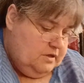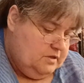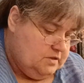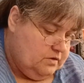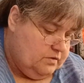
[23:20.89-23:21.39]

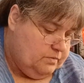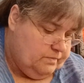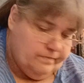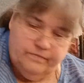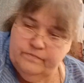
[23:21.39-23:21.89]
So
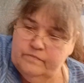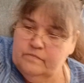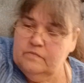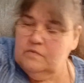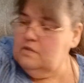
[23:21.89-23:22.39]

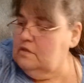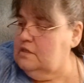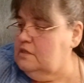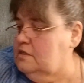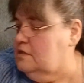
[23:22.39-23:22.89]

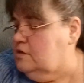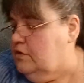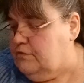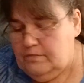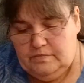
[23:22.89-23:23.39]
go
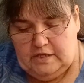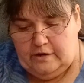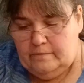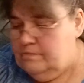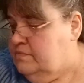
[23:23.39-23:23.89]
from
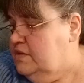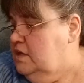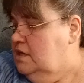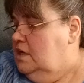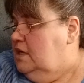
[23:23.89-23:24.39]
there.
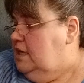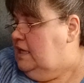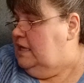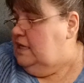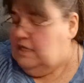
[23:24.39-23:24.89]

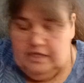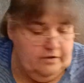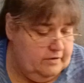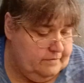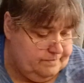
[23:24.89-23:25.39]
In
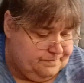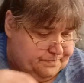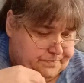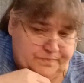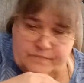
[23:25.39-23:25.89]
here,
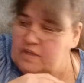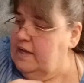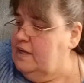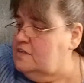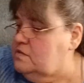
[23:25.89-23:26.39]

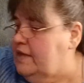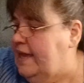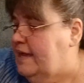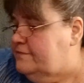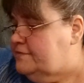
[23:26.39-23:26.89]
I also
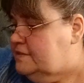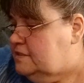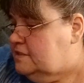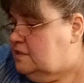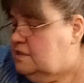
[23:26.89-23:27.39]
have,
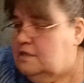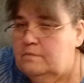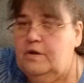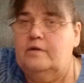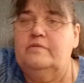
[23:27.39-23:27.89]

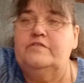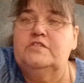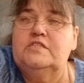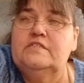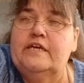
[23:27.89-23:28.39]
pardon me for
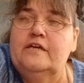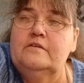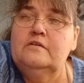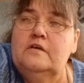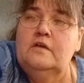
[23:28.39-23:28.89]
just a second.
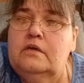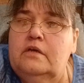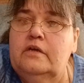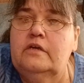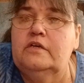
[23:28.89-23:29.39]

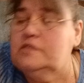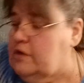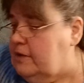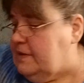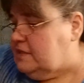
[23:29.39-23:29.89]

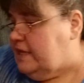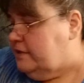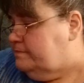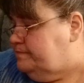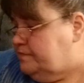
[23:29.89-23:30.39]
Sorry about that.
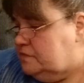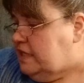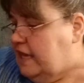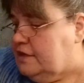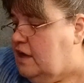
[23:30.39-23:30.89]
I
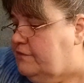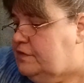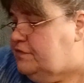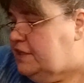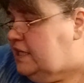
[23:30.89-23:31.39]
had a coughing
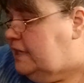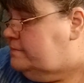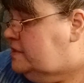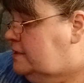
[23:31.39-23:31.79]
fit again.